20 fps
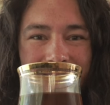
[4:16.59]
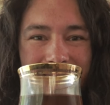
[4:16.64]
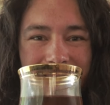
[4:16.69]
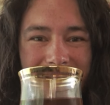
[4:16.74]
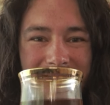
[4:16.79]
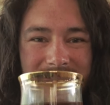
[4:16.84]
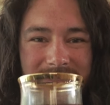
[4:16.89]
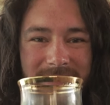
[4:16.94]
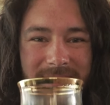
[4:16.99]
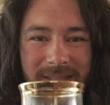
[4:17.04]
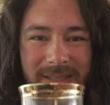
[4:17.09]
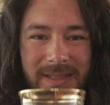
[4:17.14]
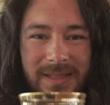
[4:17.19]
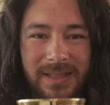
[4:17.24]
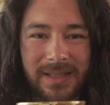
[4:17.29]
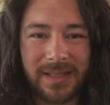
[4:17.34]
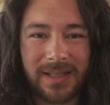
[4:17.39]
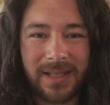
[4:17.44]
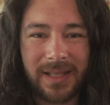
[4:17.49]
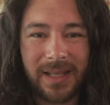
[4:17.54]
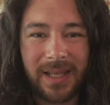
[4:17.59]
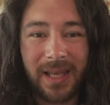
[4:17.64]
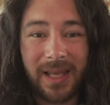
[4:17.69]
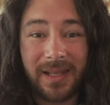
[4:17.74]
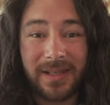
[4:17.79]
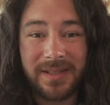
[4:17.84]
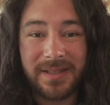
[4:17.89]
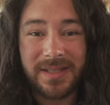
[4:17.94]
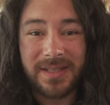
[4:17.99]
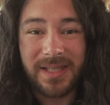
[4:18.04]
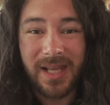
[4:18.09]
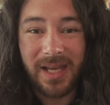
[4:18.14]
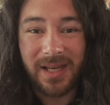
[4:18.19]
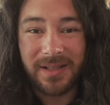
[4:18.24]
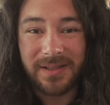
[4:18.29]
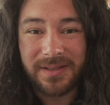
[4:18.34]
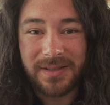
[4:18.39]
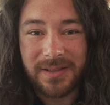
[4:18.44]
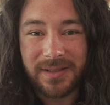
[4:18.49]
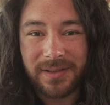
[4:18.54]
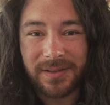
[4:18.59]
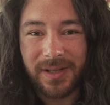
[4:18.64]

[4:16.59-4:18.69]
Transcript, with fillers: this instead.